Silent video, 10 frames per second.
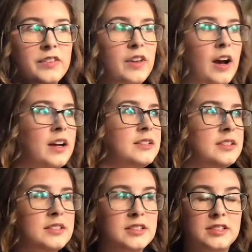side,
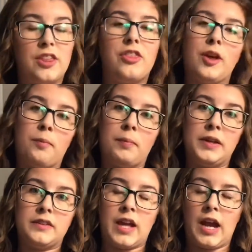since it's a thick
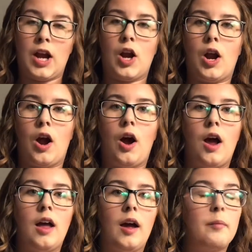piece of hair,
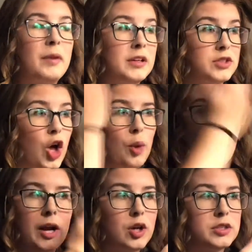because all my
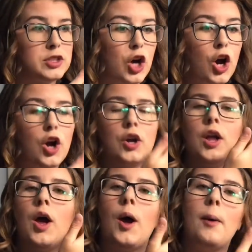hair is
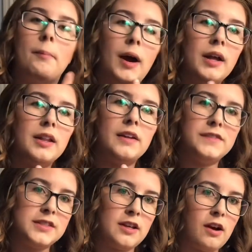on my left
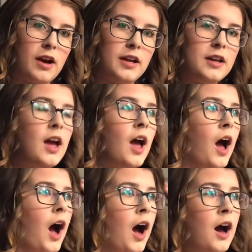side,
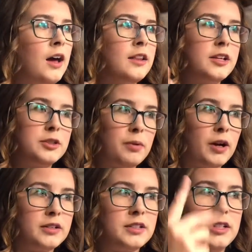I like to
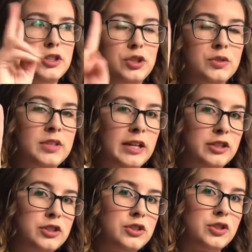parting it in two
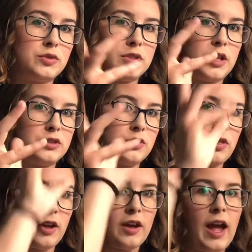sections so it's not so
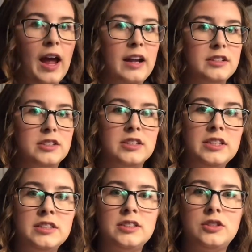thick and it's
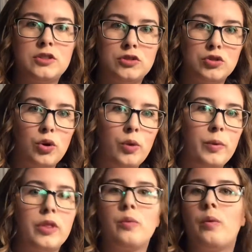easy to control
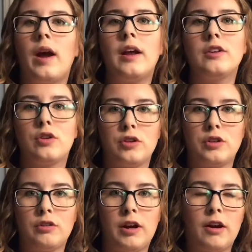with when curling
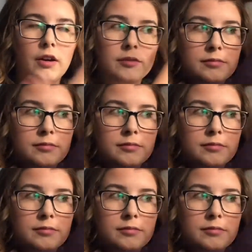your hair.